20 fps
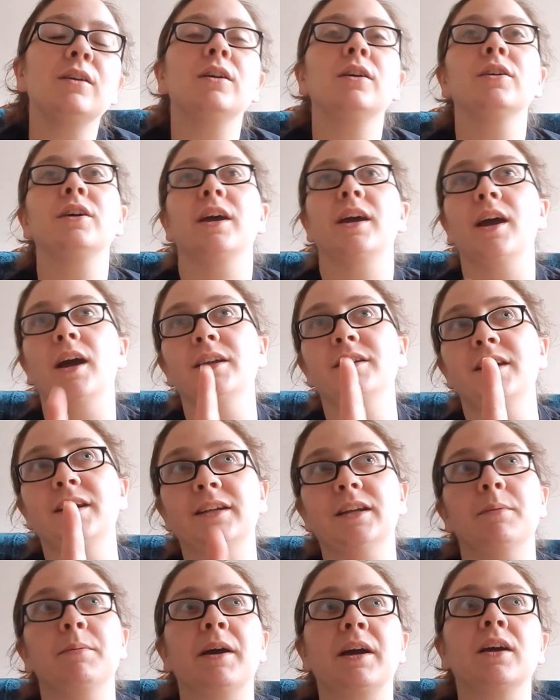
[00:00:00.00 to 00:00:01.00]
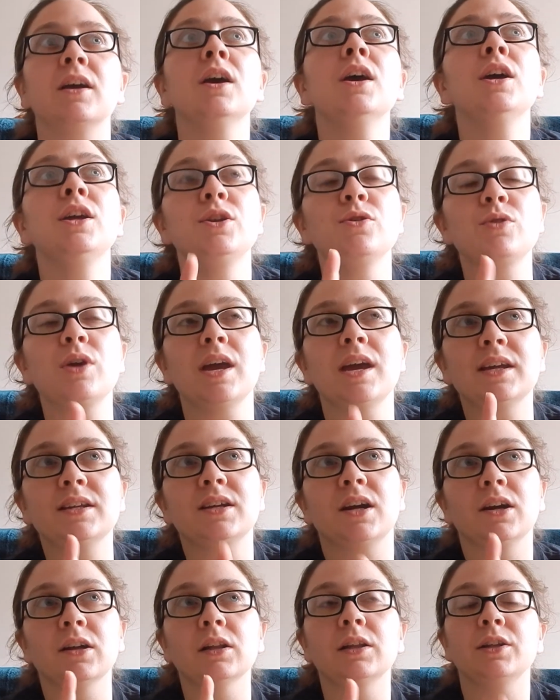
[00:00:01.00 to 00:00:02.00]
okay, I take that back. You can't
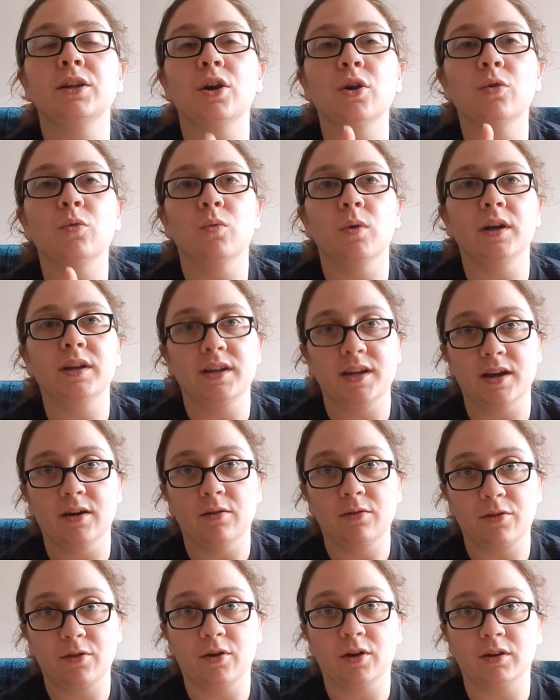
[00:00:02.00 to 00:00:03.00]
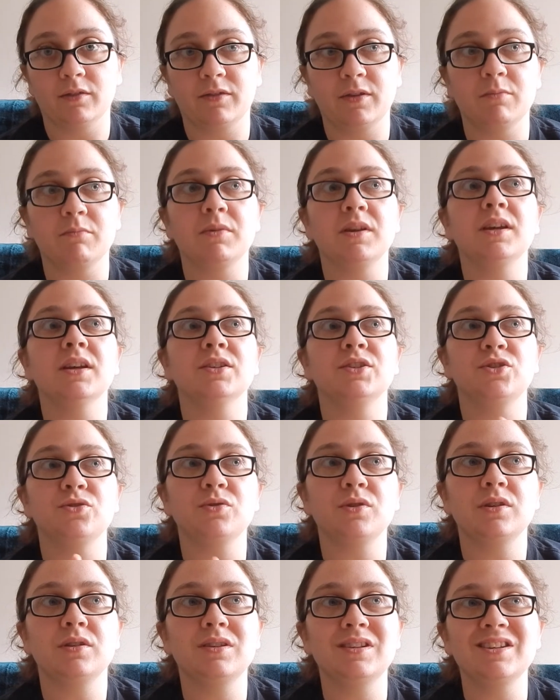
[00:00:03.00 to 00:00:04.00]
entirely know what Nell thought of him because you
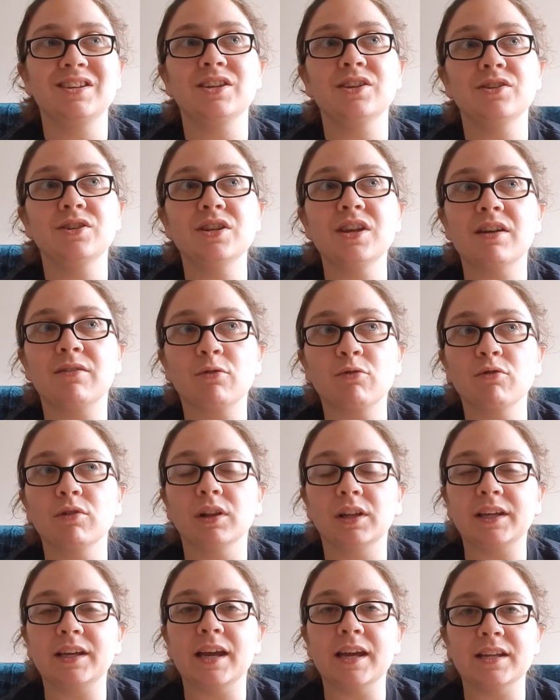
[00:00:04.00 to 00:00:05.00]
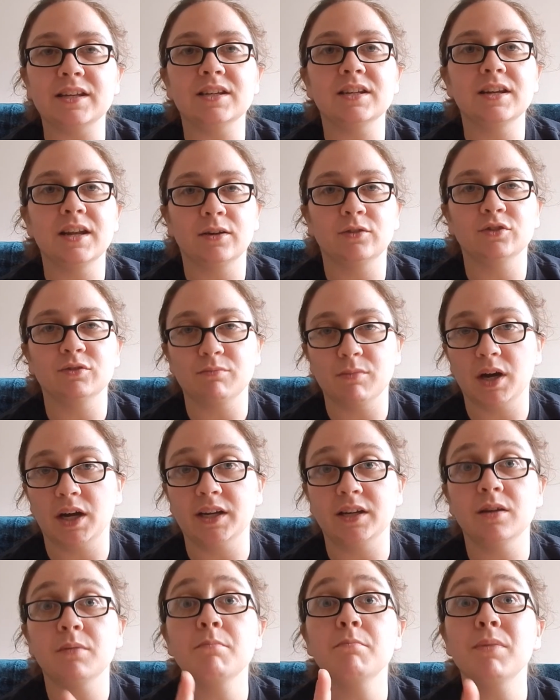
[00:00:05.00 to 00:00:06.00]
never really get into Nell's mind.